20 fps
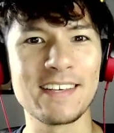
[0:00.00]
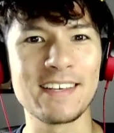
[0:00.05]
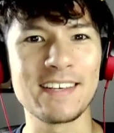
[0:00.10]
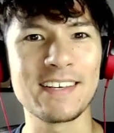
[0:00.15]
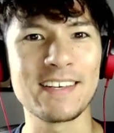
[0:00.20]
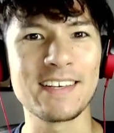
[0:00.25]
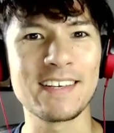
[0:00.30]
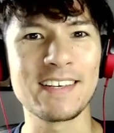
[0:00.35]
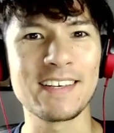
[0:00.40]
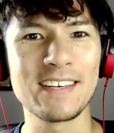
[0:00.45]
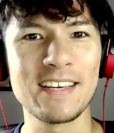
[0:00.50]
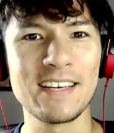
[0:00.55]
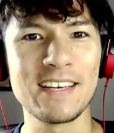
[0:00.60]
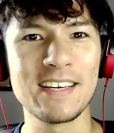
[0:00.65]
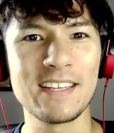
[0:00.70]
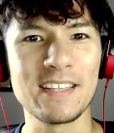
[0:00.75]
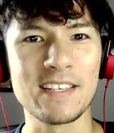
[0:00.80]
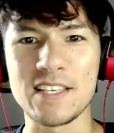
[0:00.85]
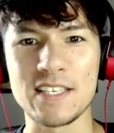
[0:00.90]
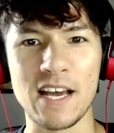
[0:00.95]
This is
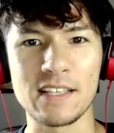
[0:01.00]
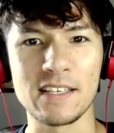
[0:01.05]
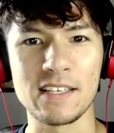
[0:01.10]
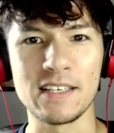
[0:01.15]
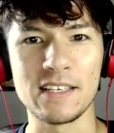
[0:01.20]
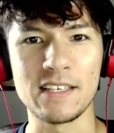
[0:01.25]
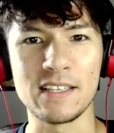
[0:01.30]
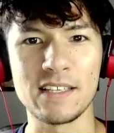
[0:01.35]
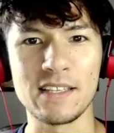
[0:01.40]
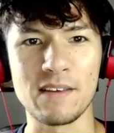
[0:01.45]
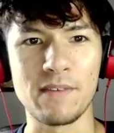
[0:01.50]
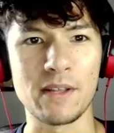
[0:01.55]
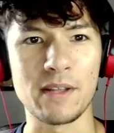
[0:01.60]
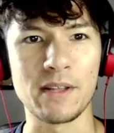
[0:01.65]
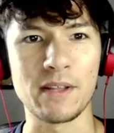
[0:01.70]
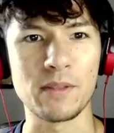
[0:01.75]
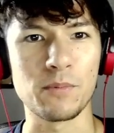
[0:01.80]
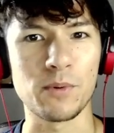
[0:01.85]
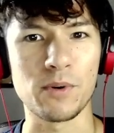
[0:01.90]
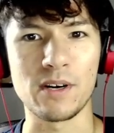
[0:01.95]
exactly the event
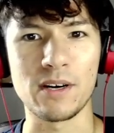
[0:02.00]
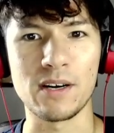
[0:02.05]
where